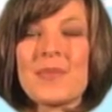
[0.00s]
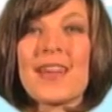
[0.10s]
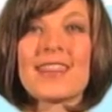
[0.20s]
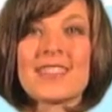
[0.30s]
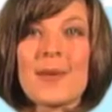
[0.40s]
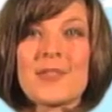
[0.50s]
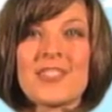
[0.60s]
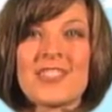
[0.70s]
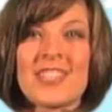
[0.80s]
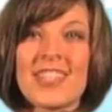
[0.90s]
be
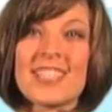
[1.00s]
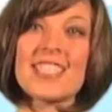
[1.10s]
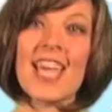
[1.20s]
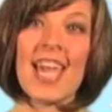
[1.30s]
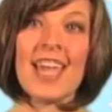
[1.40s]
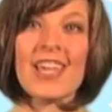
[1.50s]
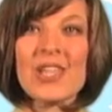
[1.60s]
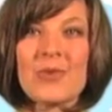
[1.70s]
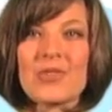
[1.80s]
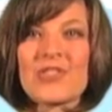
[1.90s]
exceptions to this A
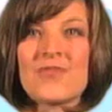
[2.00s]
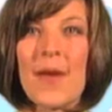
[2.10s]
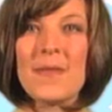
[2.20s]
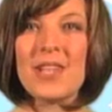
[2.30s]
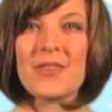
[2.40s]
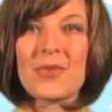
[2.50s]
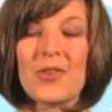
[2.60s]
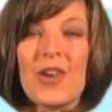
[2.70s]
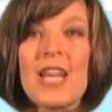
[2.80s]
equals feminine rule,